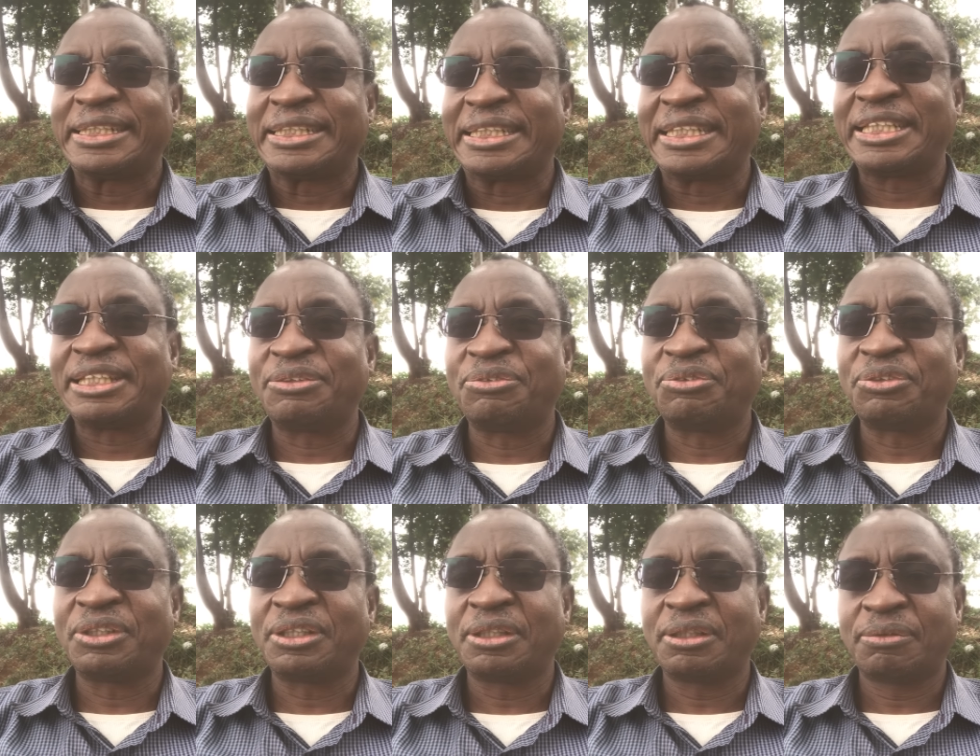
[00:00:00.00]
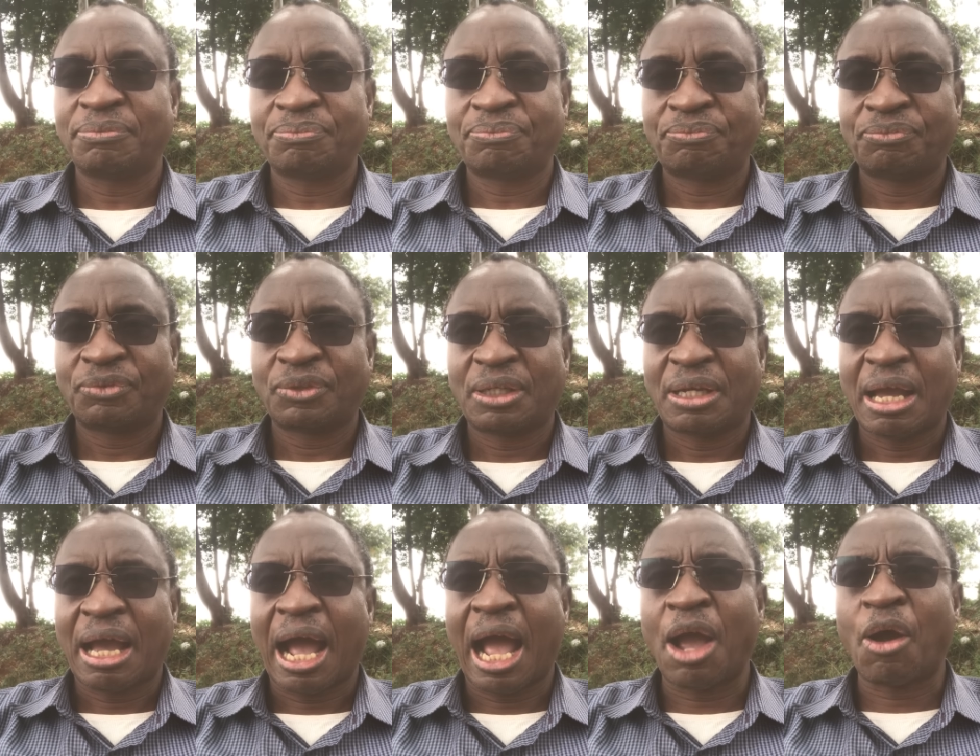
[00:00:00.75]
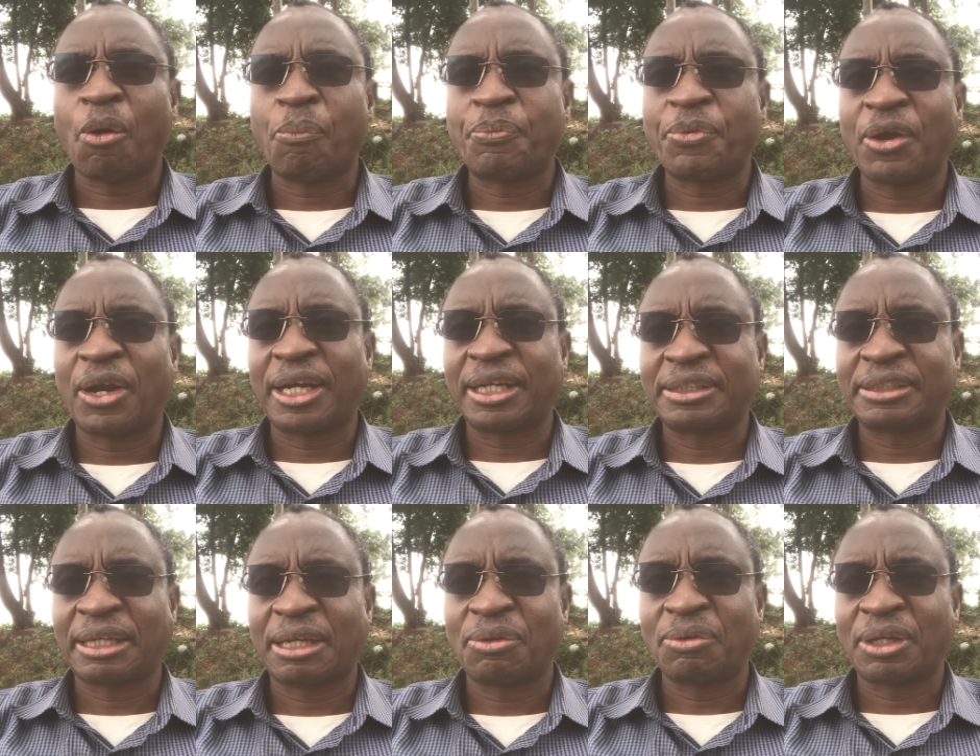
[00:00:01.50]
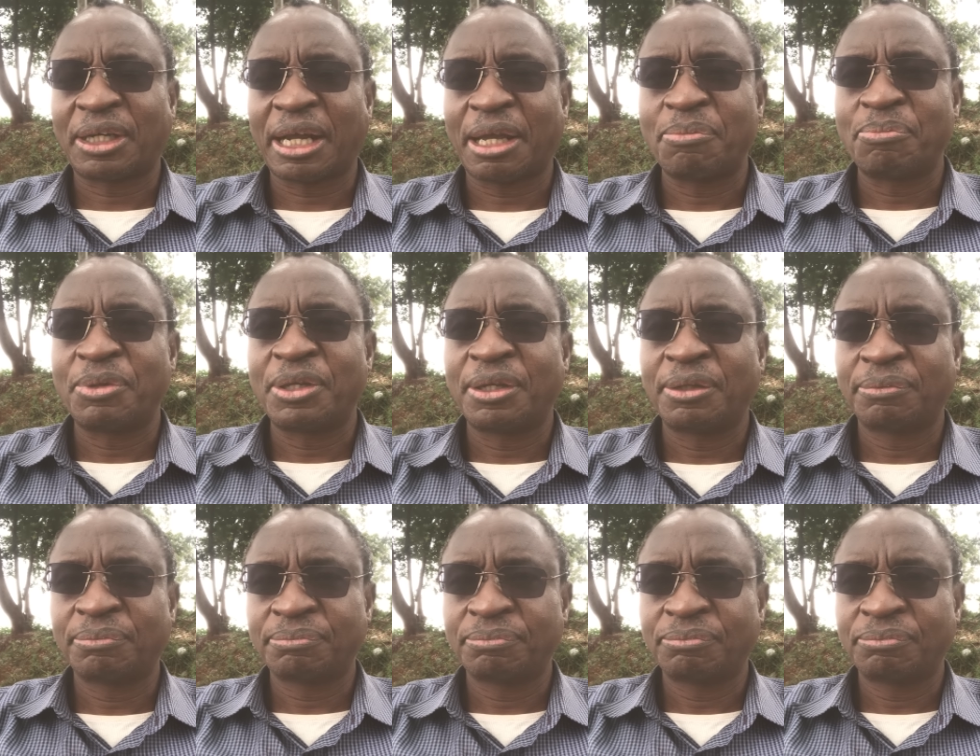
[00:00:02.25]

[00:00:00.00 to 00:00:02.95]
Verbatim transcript: TV. I hope you understand what I mean.